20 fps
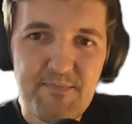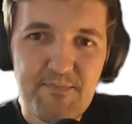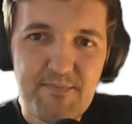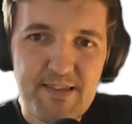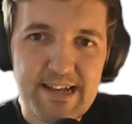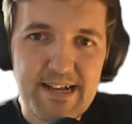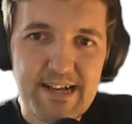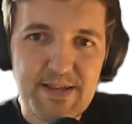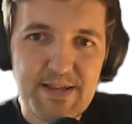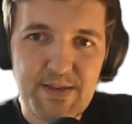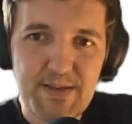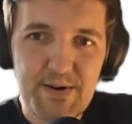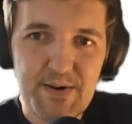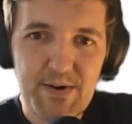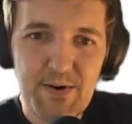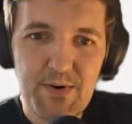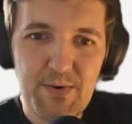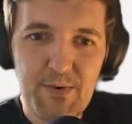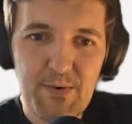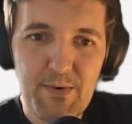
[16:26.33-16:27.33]

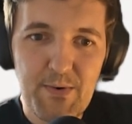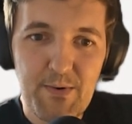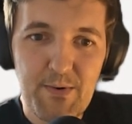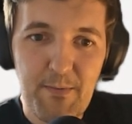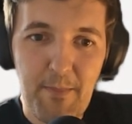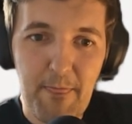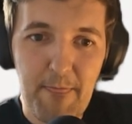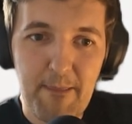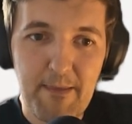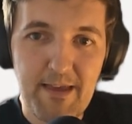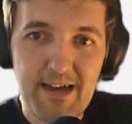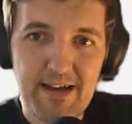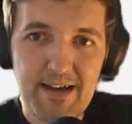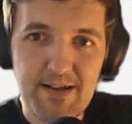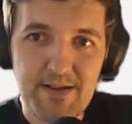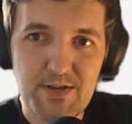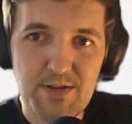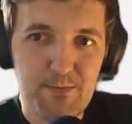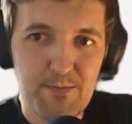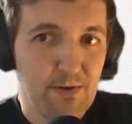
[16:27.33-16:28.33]
So, yeah,
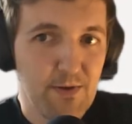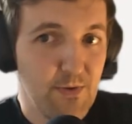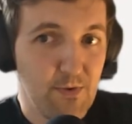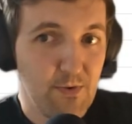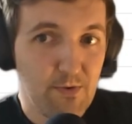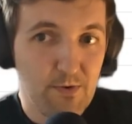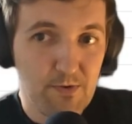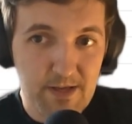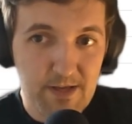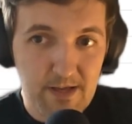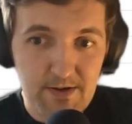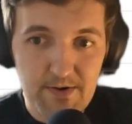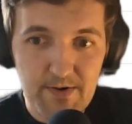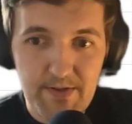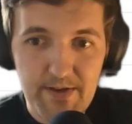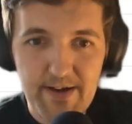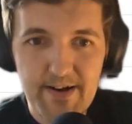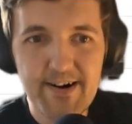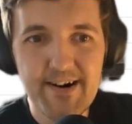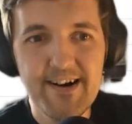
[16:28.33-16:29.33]
something to consider
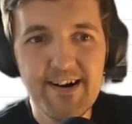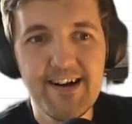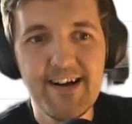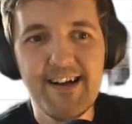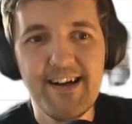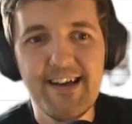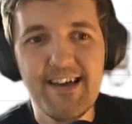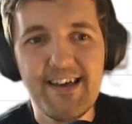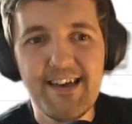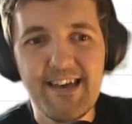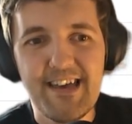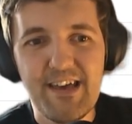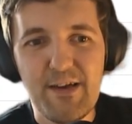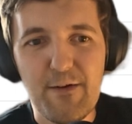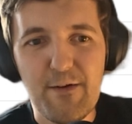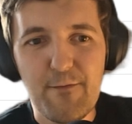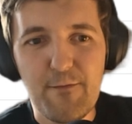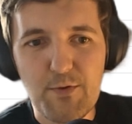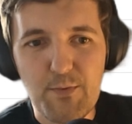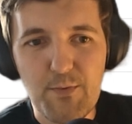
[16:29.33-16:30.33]
there.
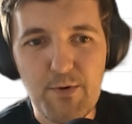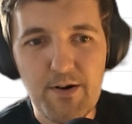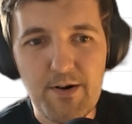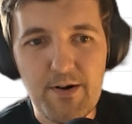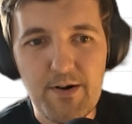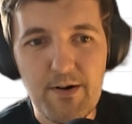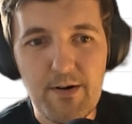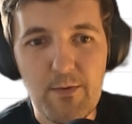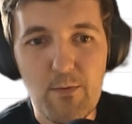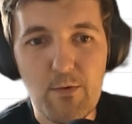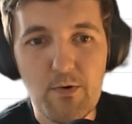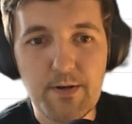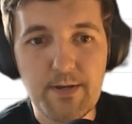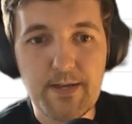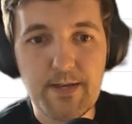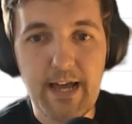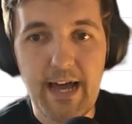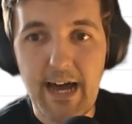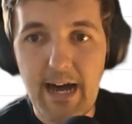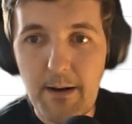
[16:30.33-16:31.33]
Footwear was
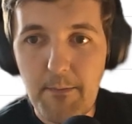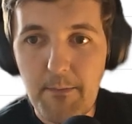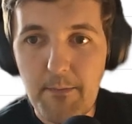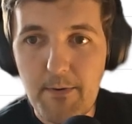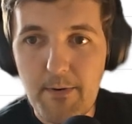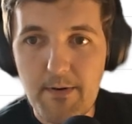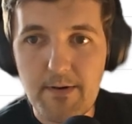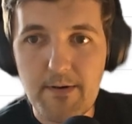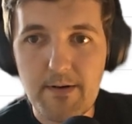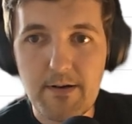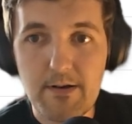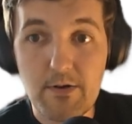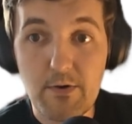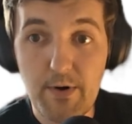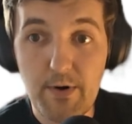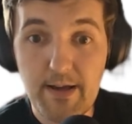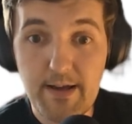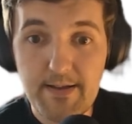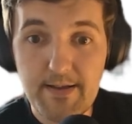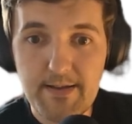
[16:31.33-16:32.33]
up,
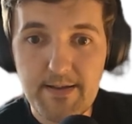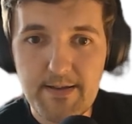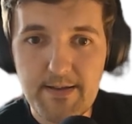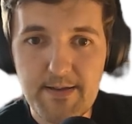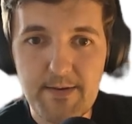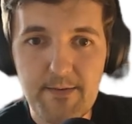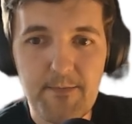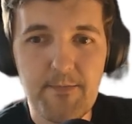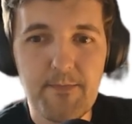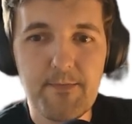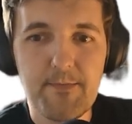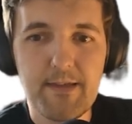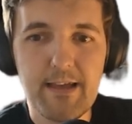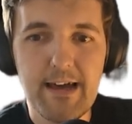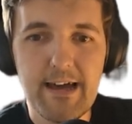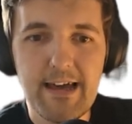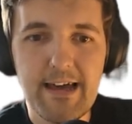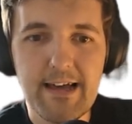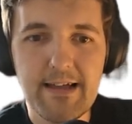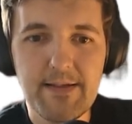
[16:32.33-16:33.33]
great.
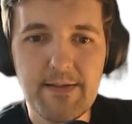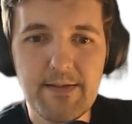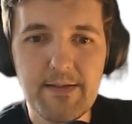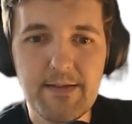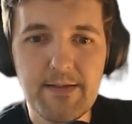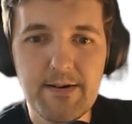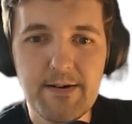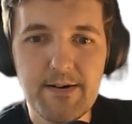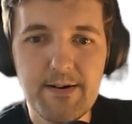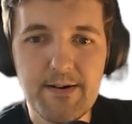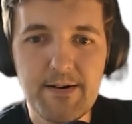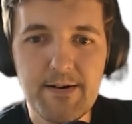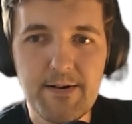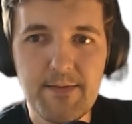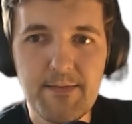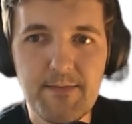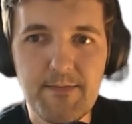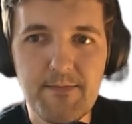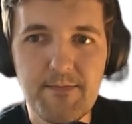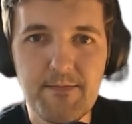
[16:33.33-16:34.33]
And,
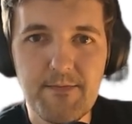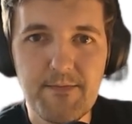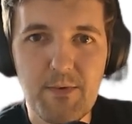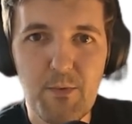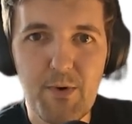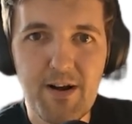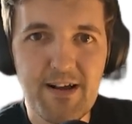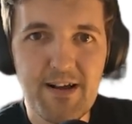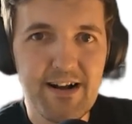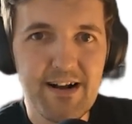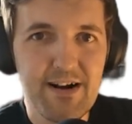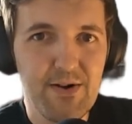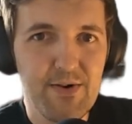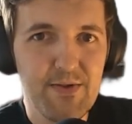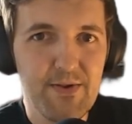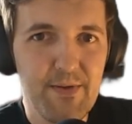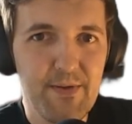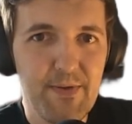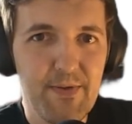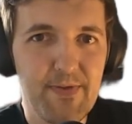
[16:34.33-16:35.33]
well, another
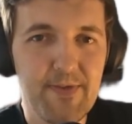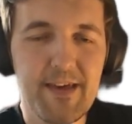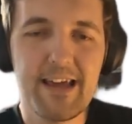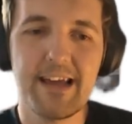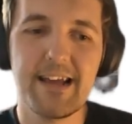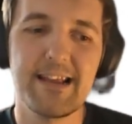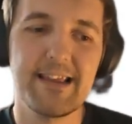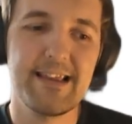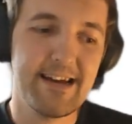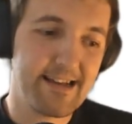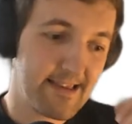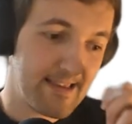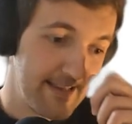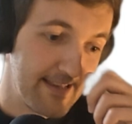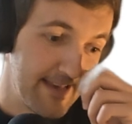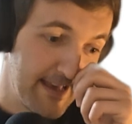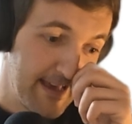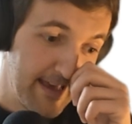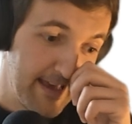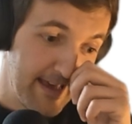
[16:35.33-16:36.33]
thing that
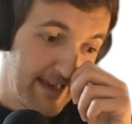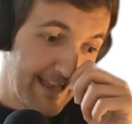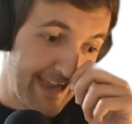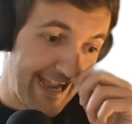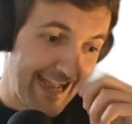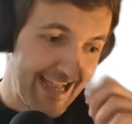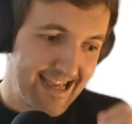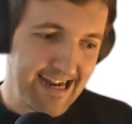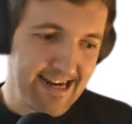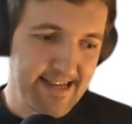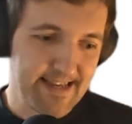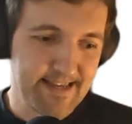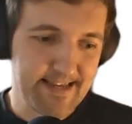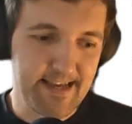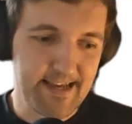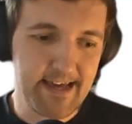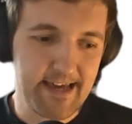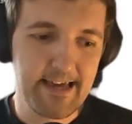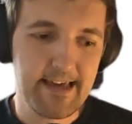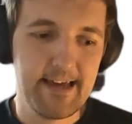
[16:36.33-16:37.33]
I got to
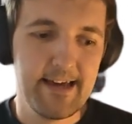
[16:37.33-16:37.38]
say,